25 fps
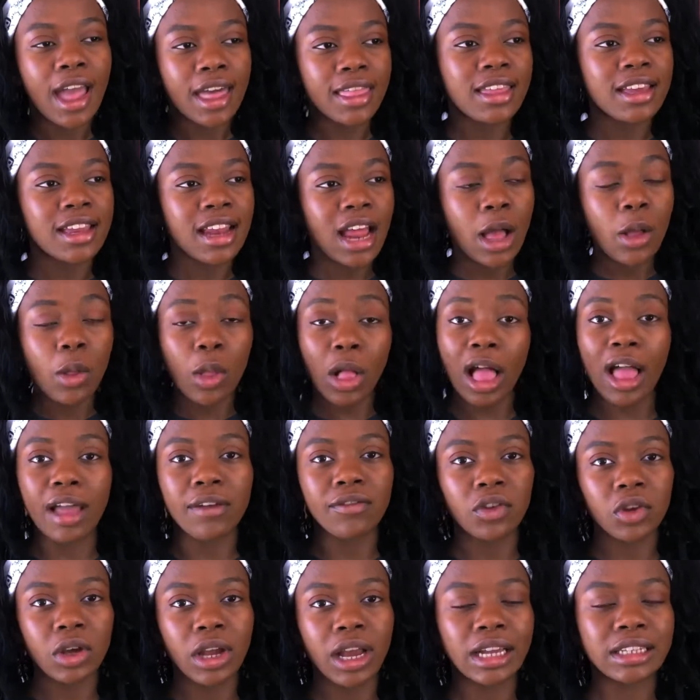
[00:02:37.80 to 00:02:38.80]
and then I will
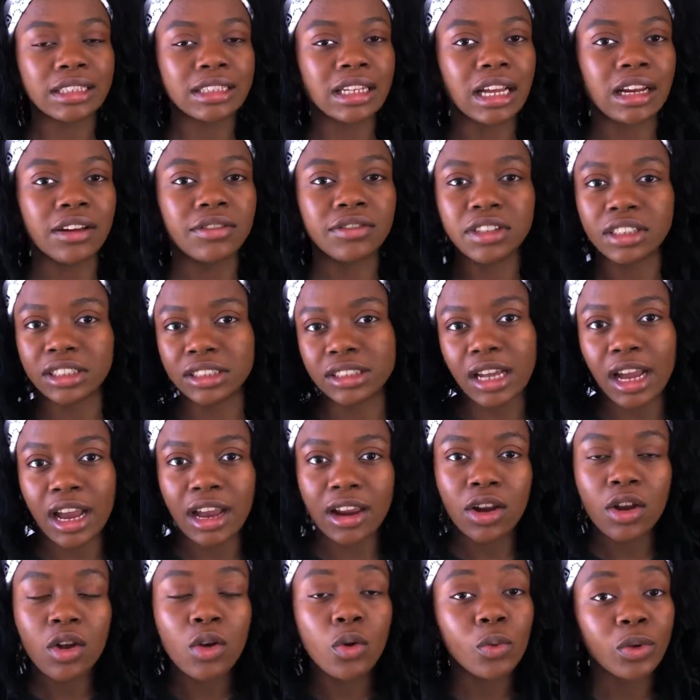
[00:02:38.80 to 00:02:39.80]
have you guys kind of
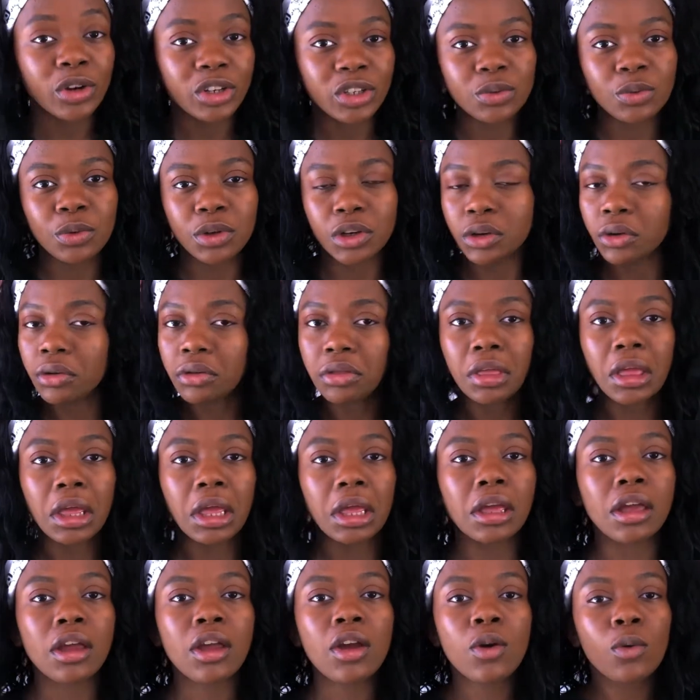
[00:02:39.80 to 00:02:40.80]
decide which one you
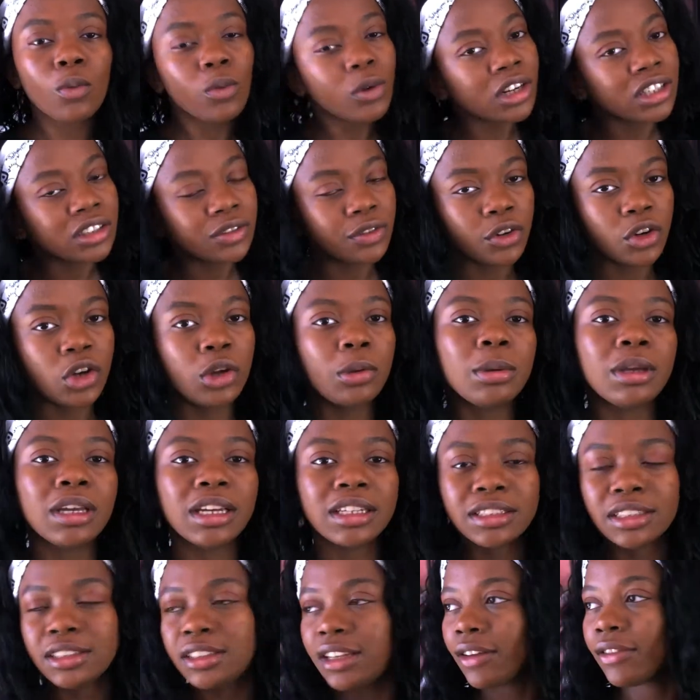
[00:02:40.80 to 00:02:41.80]
think works for you
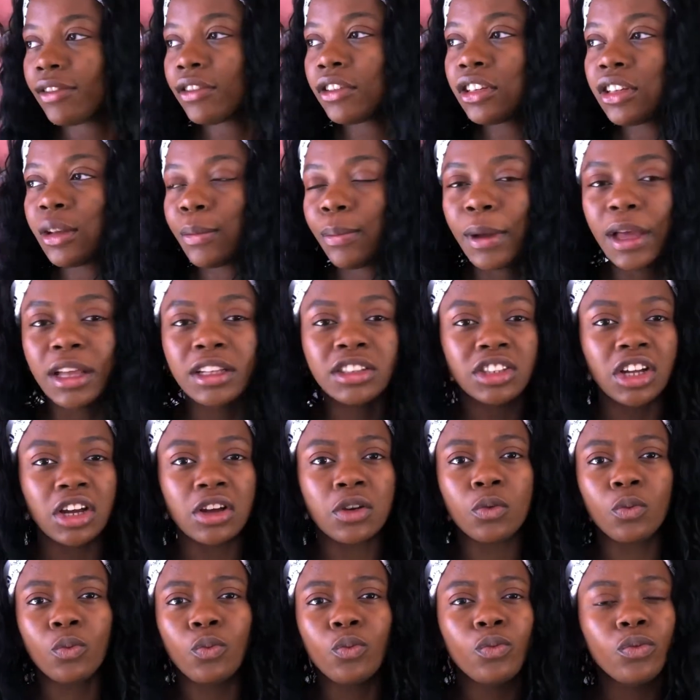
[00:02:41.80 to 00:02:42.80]
because it definitely depends
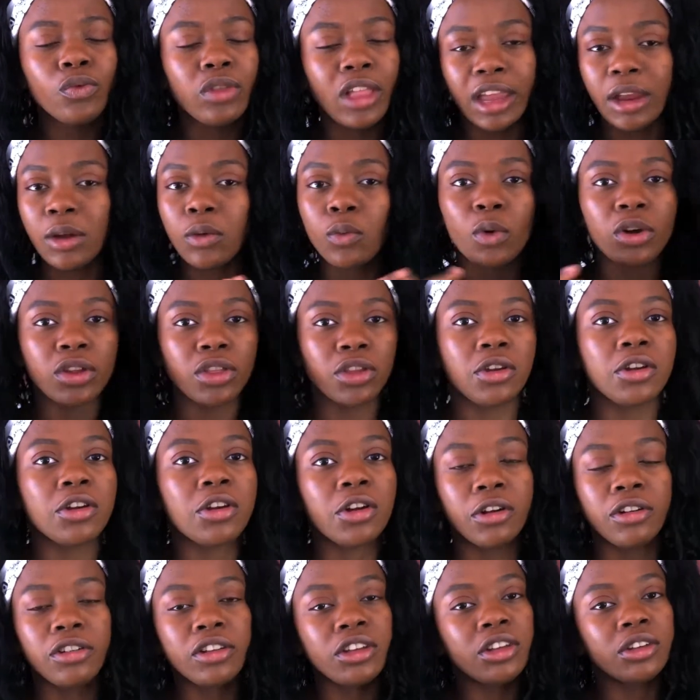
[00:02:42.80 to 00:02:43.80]
on like whether you
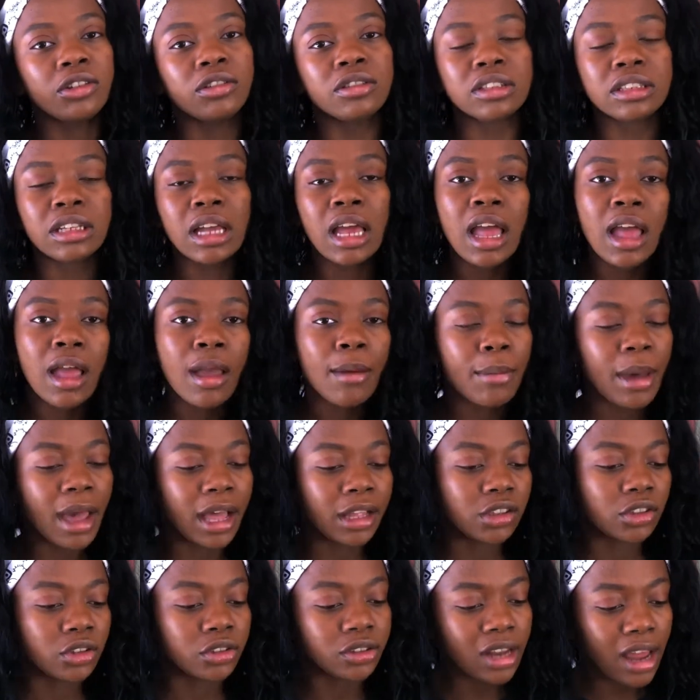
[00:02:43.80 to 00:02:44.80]
currently use
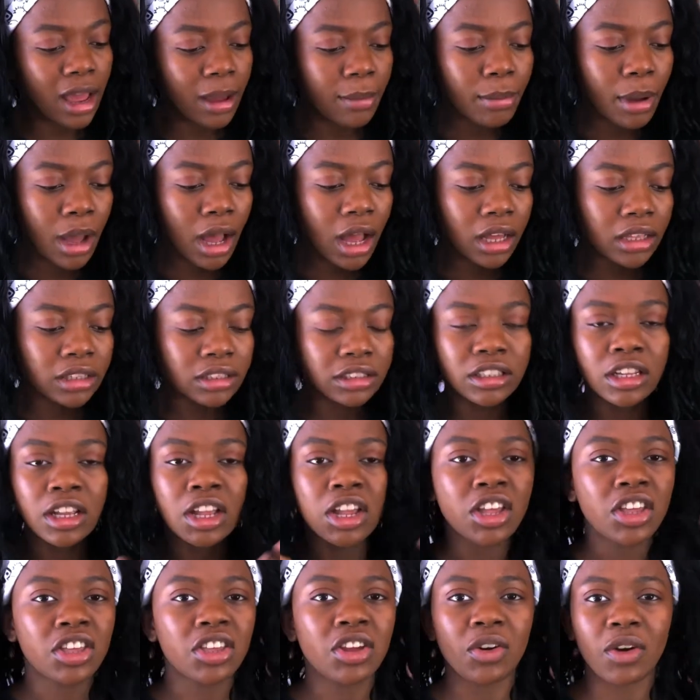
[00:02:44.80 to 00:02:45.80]
pads or tampons,
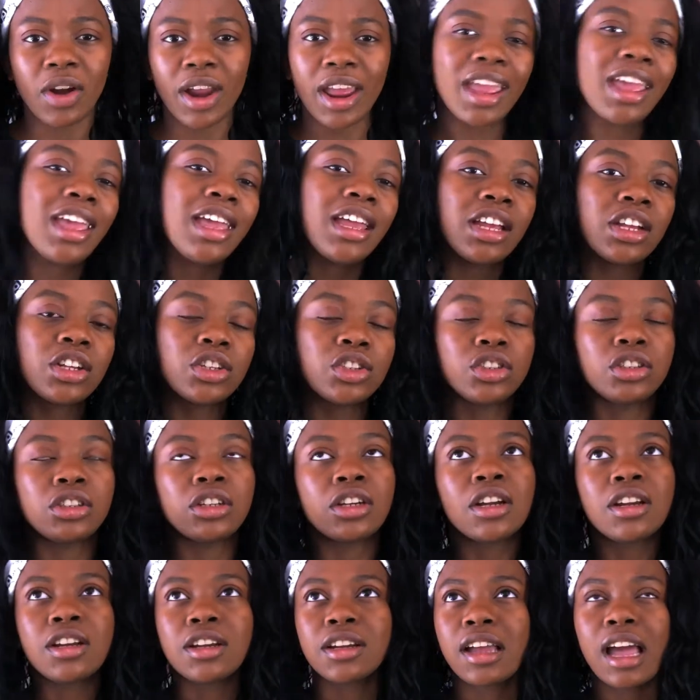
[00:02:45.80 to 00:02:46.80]
your
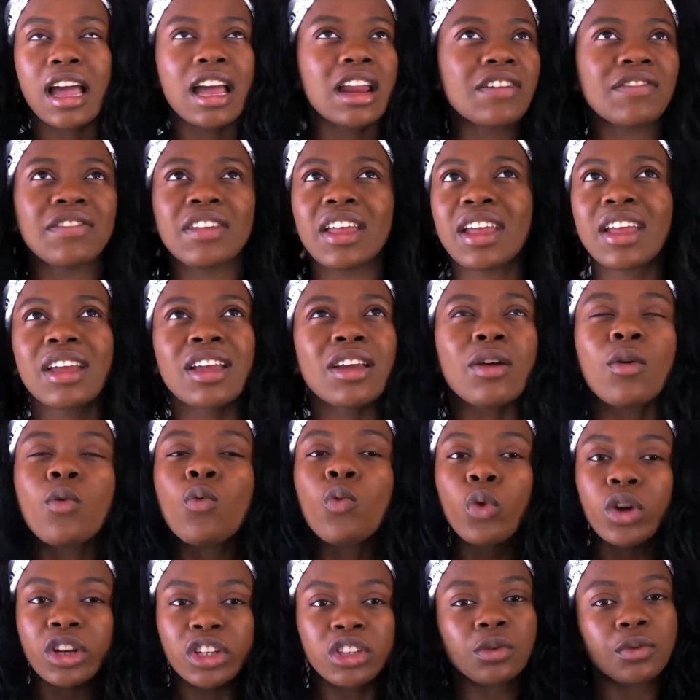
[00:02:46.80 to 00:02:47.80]
age, kind of like
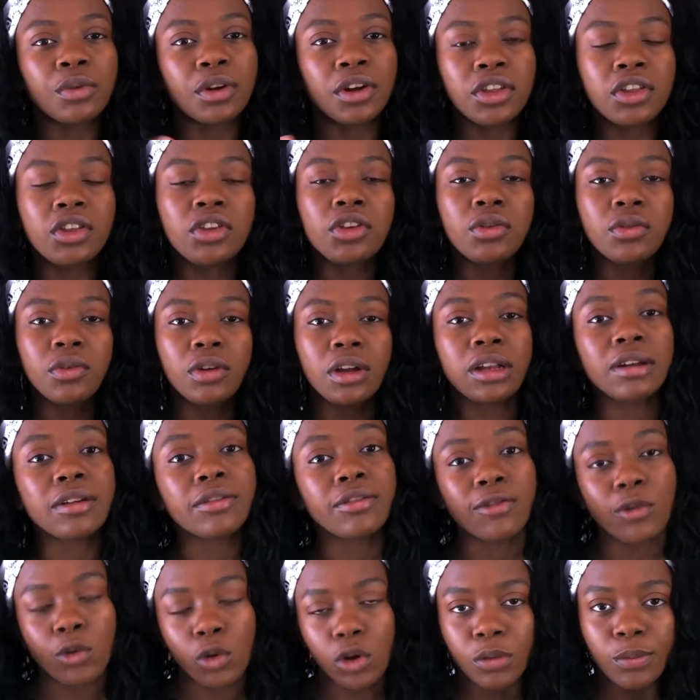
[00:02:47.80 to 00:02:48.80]
which one you can
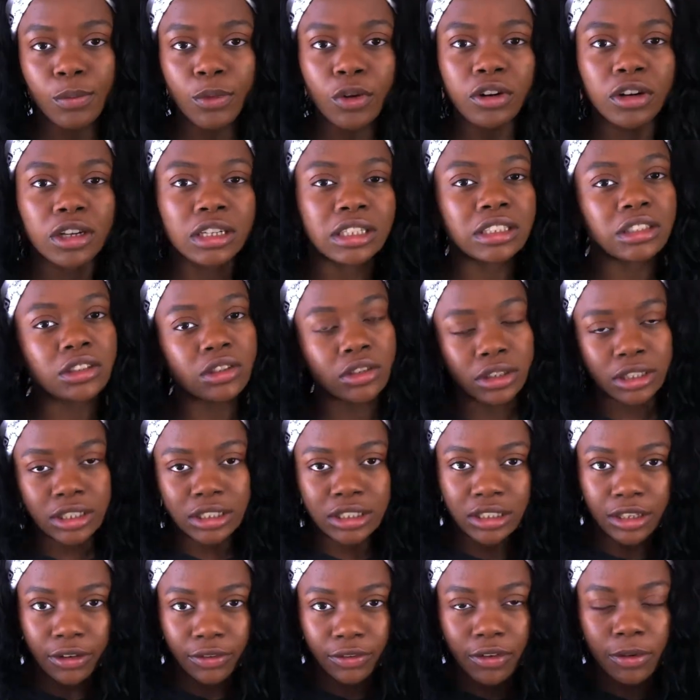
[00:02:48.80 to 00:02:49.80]
afford more because there
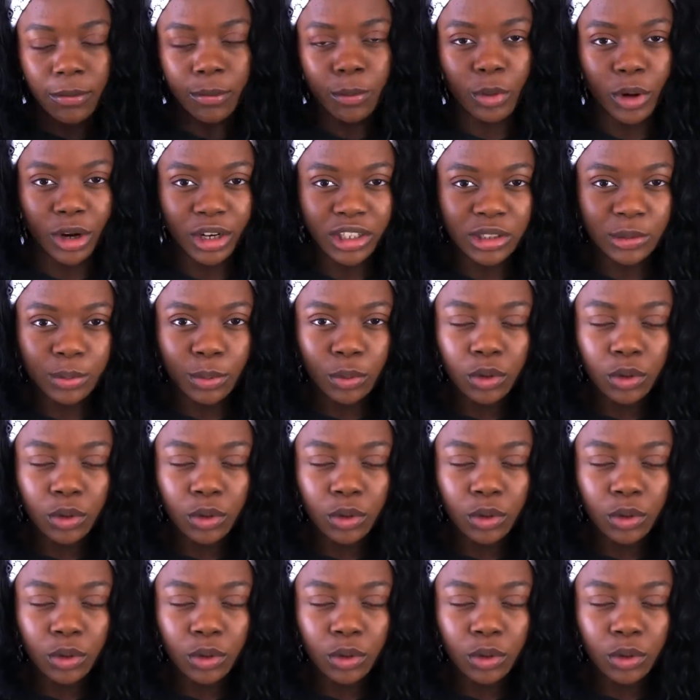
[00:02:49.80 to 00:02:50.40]
is different price